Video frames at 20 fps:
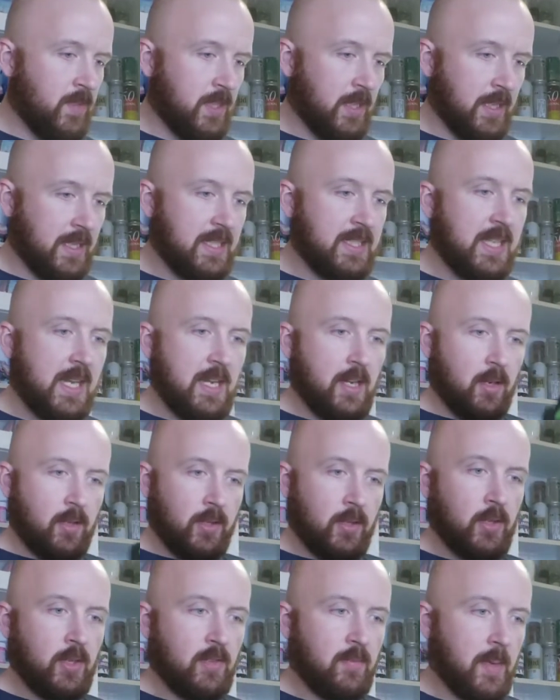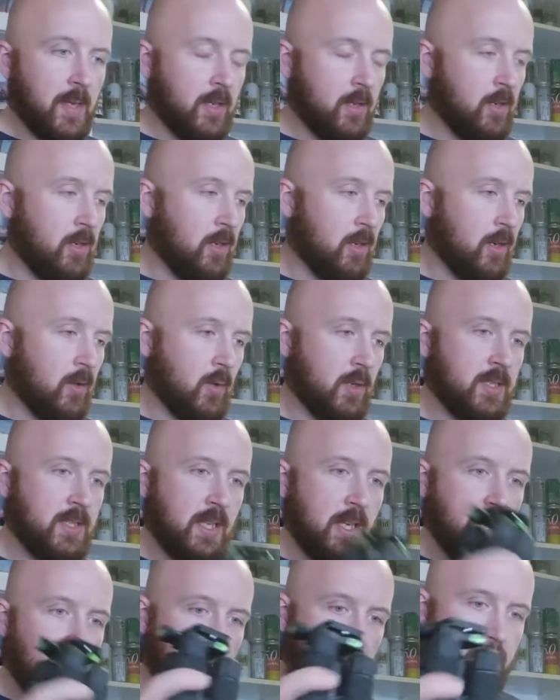like setting on the hood of my car or
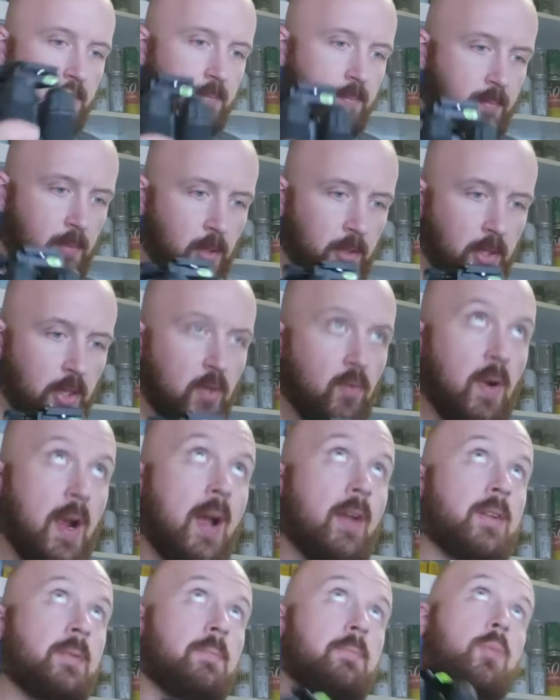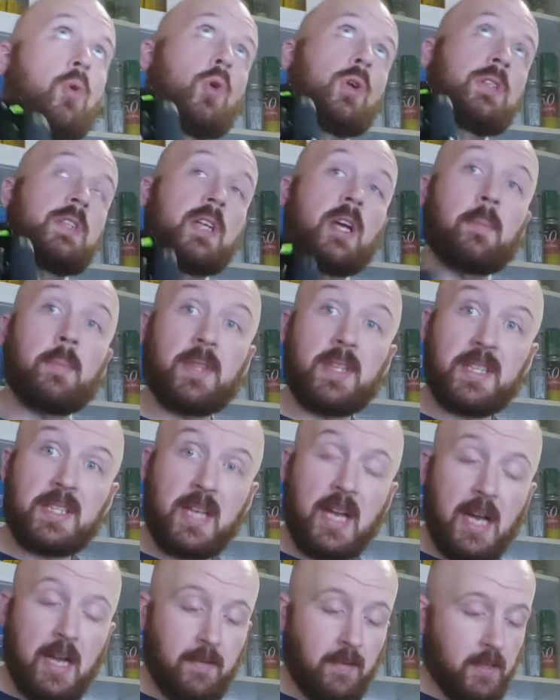setting up on the ground and pointing up at the
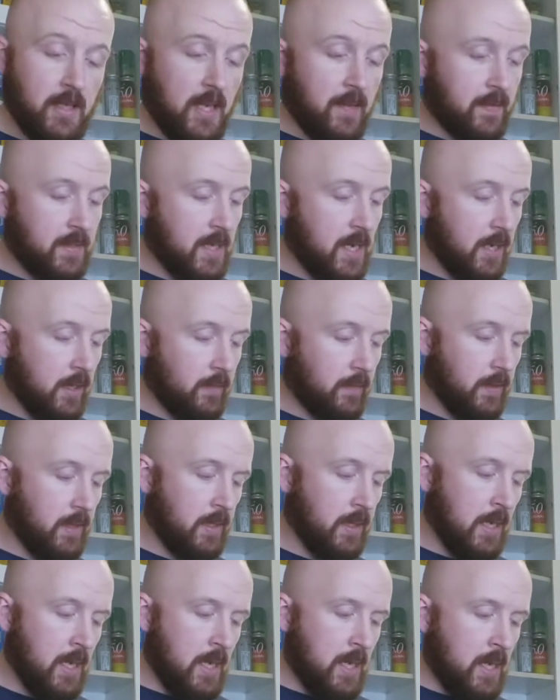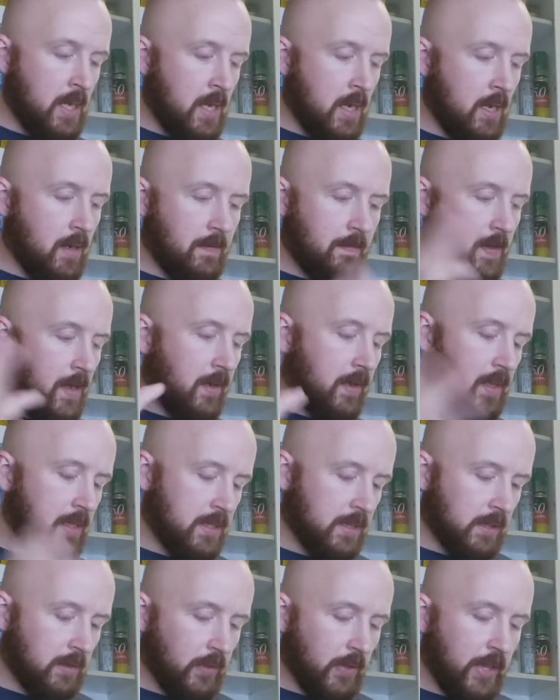sky for night photography.
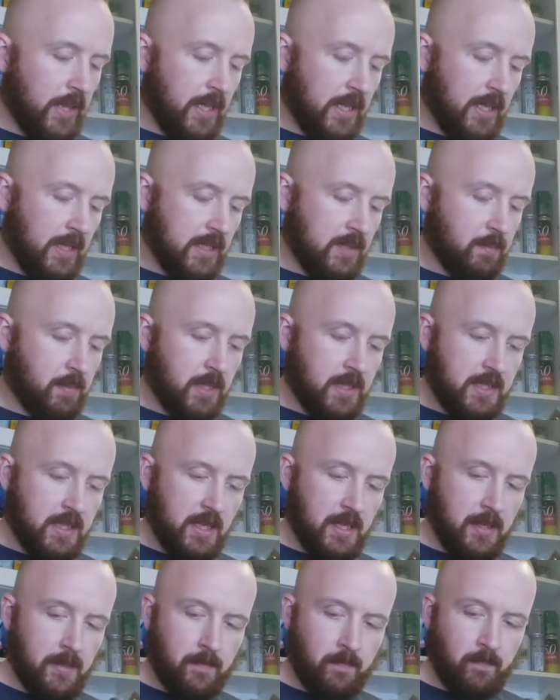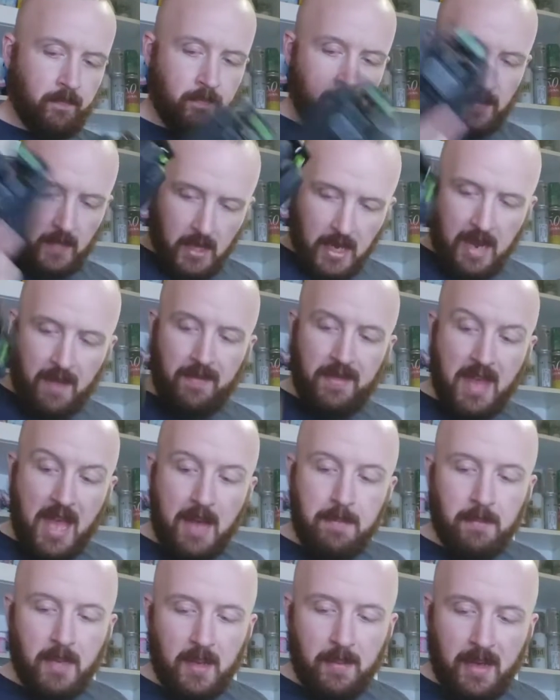Various little things. But I have
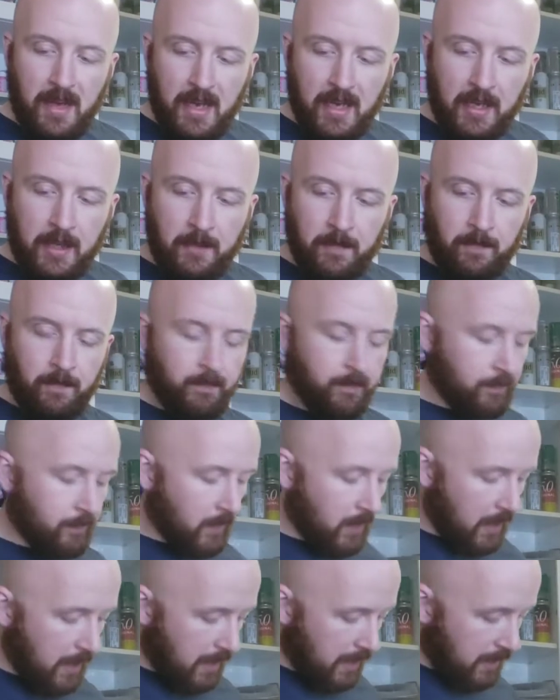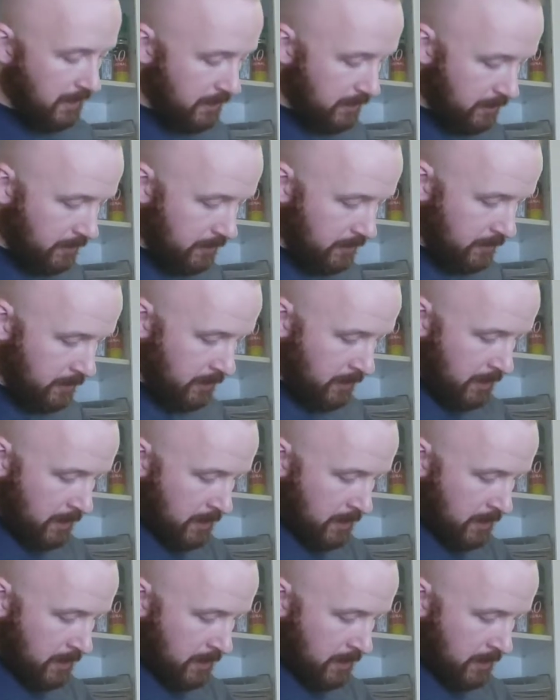that in my bag, and